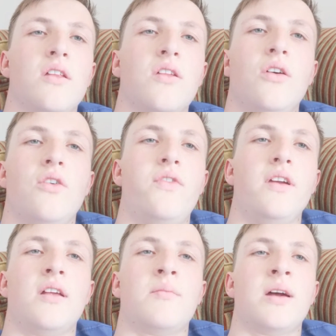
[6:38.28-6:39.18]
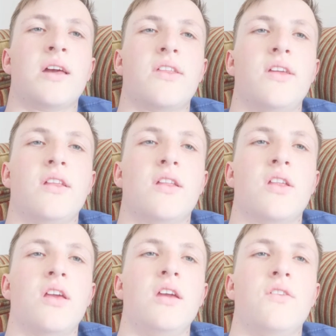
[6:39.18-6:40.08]
So I think that marks the end of
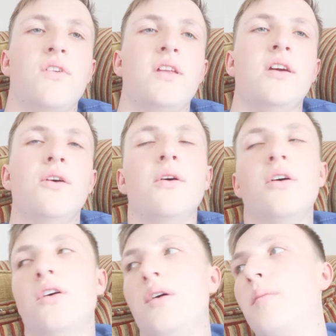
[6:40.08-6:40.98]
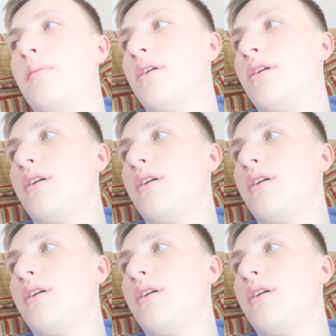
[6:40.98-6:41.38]
today's video.